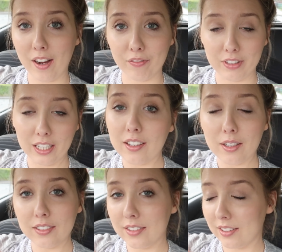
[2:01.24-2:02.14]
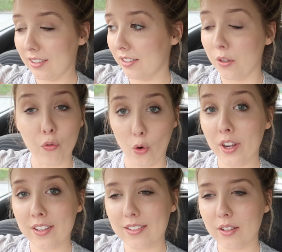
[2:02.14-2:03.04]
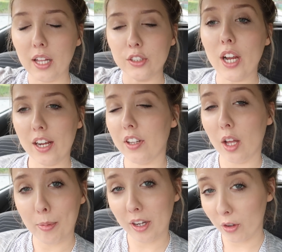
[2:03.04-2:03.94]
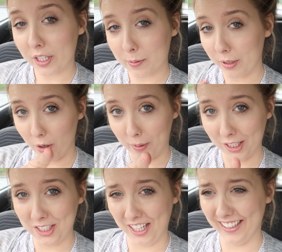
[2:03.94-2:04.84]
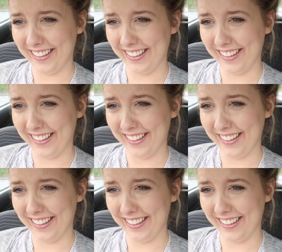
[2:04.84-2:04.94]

I have like no voice. Well, I do have a little bit of voice, but not much.